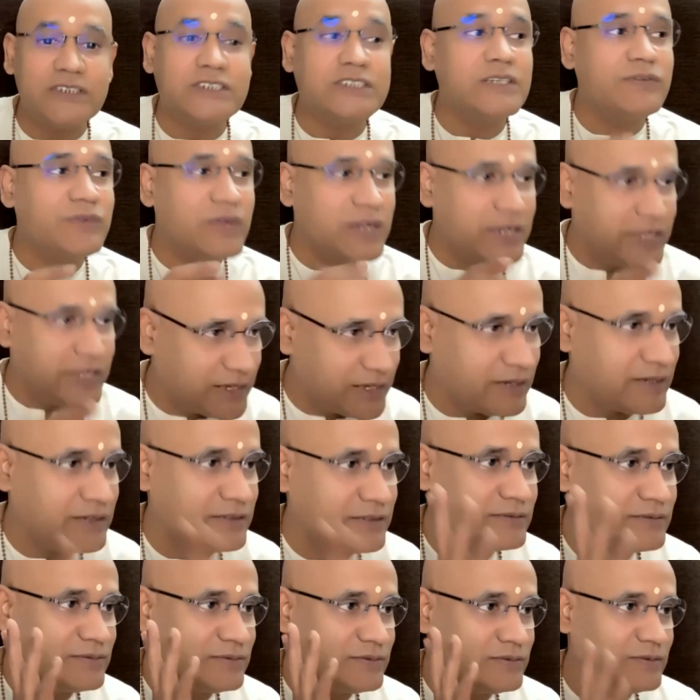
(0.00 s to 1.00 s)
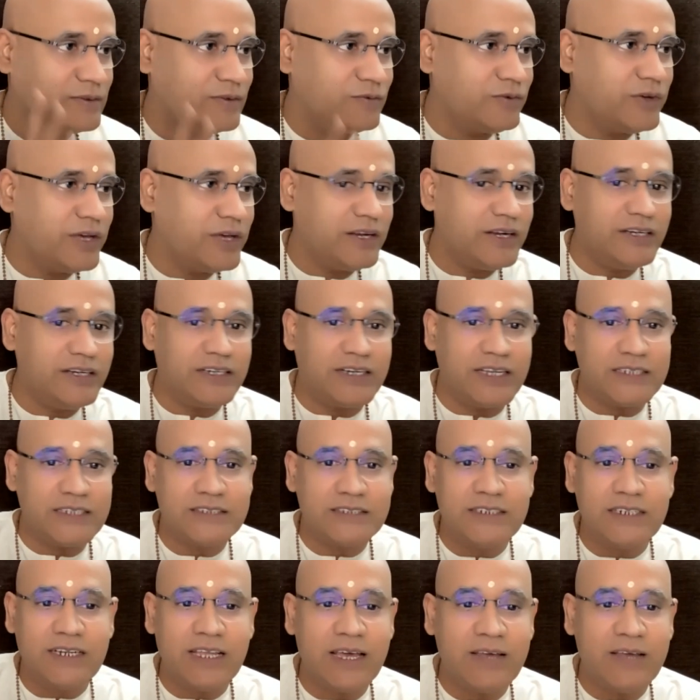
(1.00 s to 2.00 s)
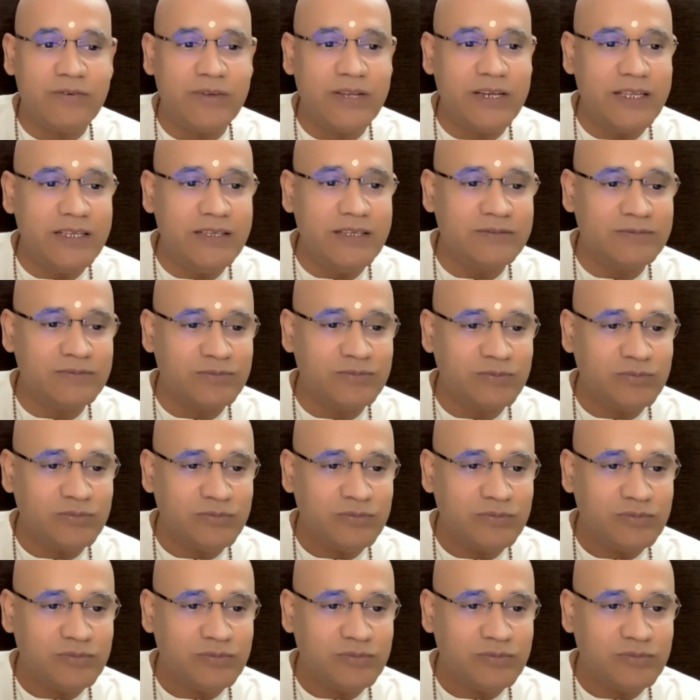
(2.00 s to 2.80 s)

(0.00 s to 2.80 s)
Shivalinga, where it doesn't have any